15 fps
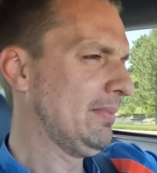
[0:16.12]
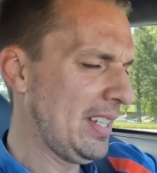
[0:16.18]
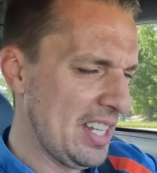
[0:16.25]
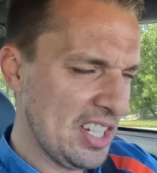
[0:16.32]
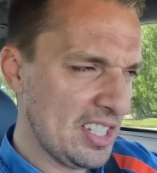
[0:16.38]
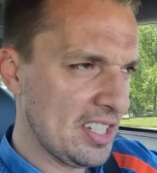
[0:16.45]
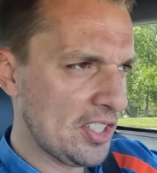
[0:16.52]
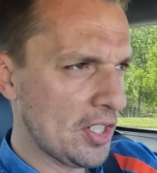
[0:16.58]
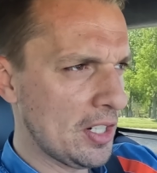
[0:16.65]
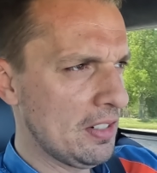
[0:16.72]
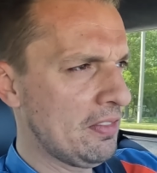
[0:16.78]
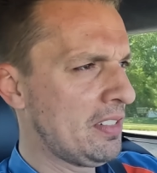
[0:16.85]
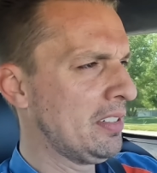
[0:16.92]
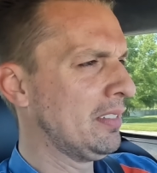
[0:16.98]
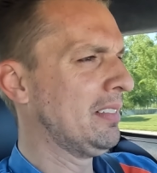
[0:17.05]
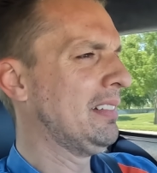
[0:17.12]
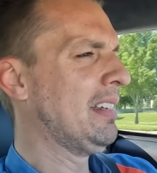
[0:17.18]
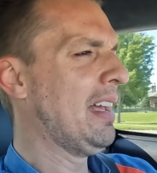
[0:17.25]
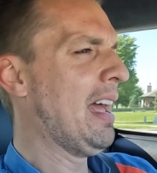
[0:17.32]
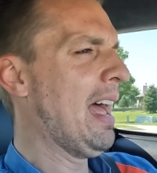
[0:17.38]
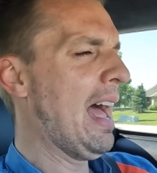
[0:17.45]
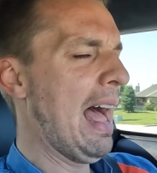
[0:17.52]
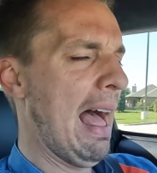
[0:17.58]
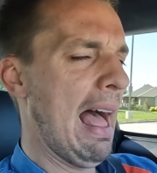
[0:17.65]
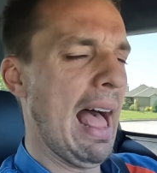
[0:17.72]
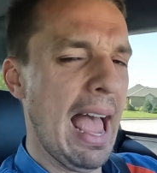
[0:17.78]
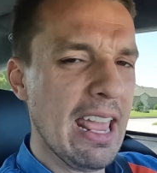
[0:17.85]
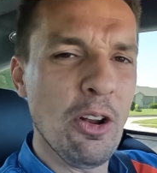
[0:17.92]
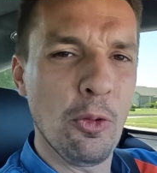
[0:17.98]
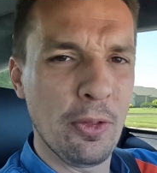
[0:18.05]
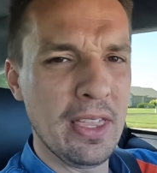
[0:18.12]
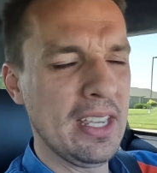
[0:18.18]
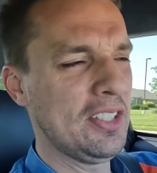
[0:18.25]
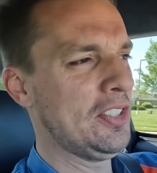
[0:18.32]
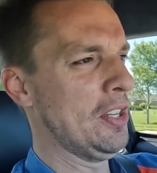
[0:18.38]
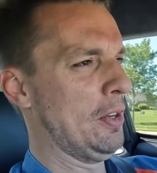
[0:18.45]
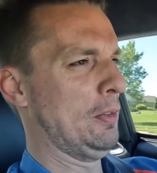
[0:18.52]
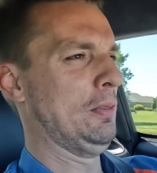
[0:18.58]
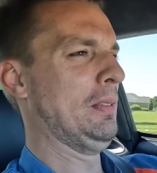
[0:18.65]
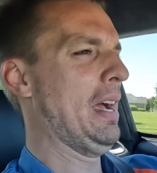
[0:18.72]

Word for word: Is it deserved? I don't think so.